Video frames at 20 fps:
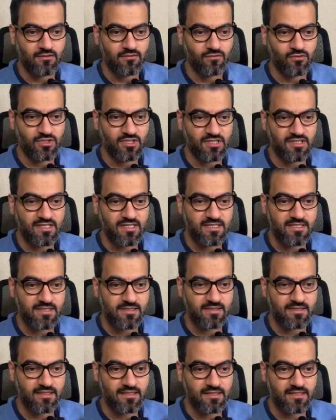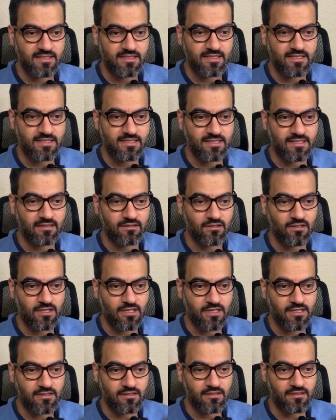For the descaling, it says the
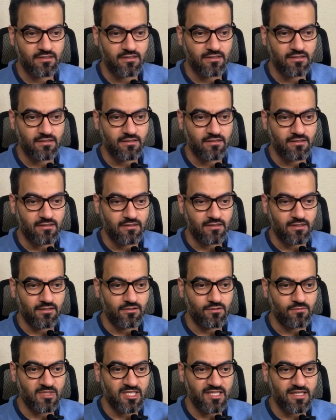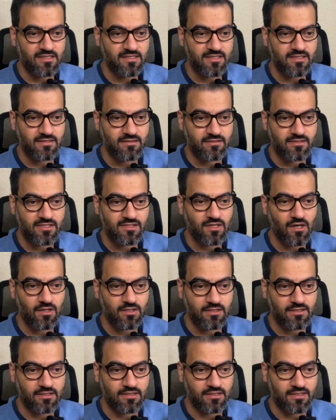light illuminates
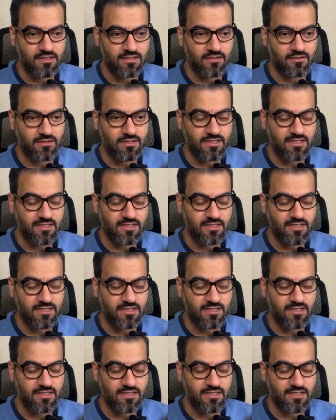solidly, so it